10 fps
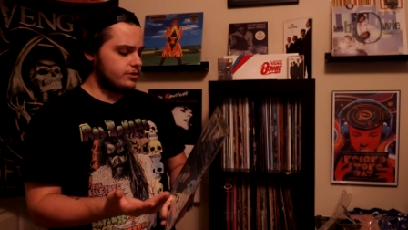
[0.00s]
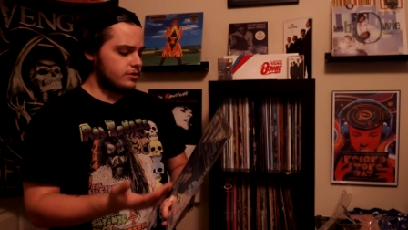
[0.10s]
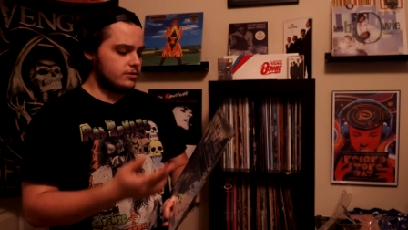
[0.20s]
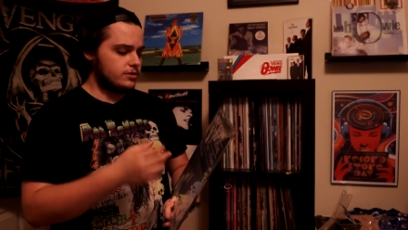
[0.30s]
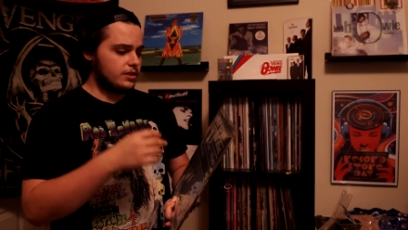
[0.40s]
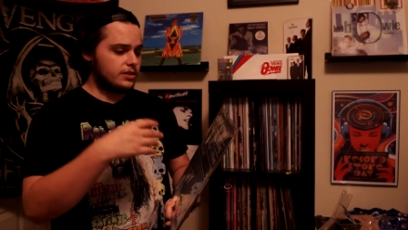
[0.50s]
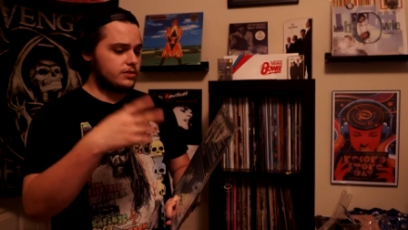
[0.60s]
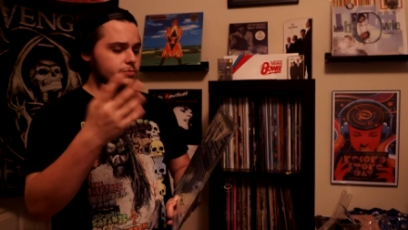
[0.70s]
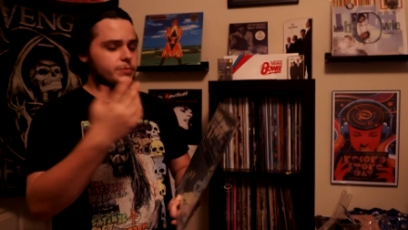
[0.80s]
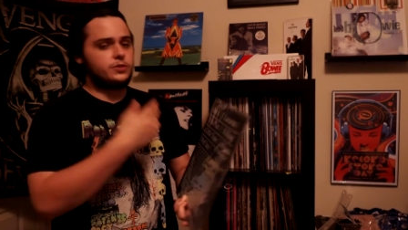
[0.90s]
It doesn't say like
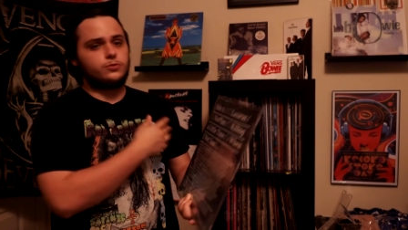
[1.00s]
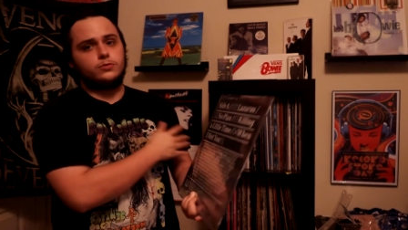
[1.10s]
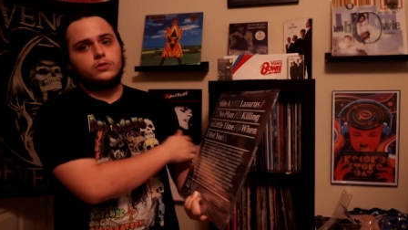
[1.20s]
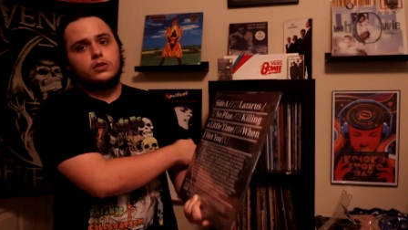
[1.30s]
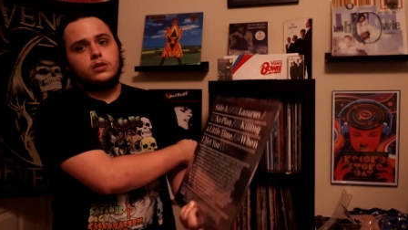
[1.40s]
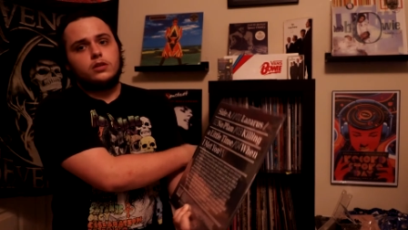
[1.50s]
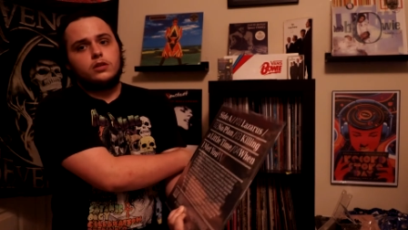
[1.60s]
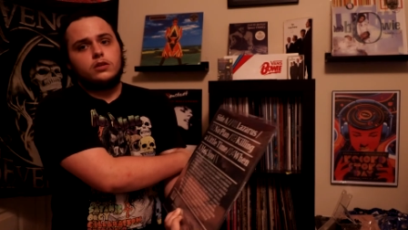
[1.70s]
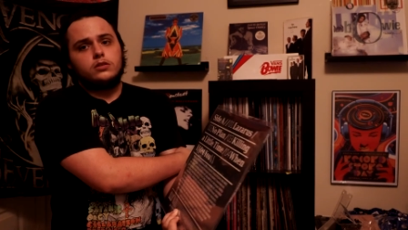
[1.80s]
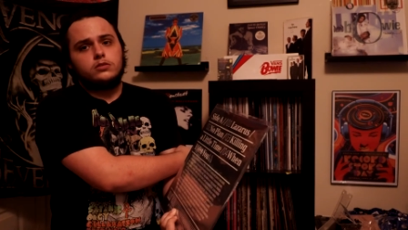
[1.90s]
some special
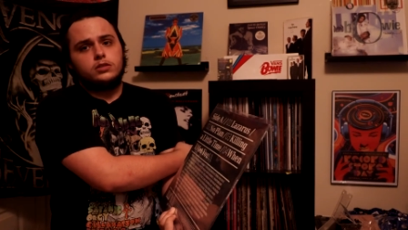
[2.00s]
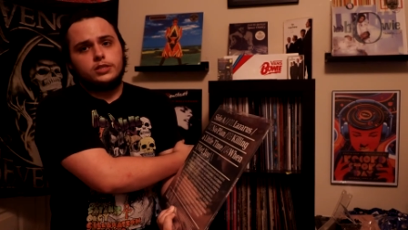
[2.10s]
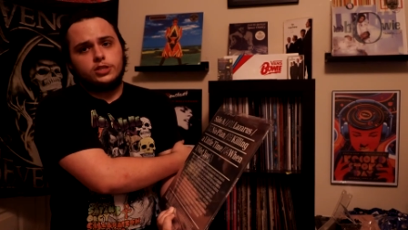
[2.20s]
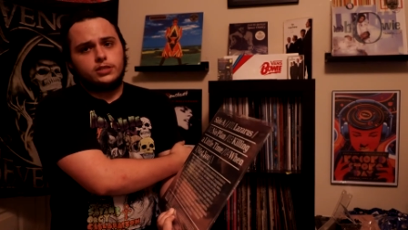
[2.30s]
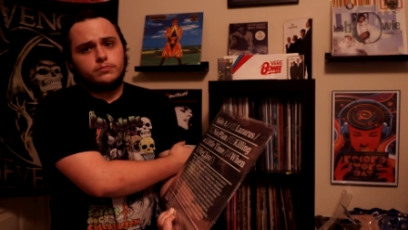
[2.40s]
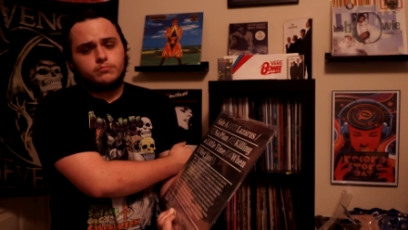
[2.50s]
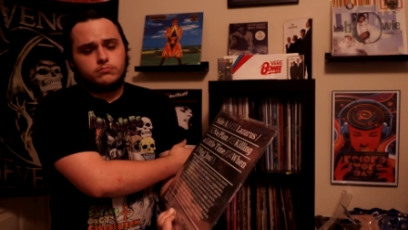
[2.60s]
DJ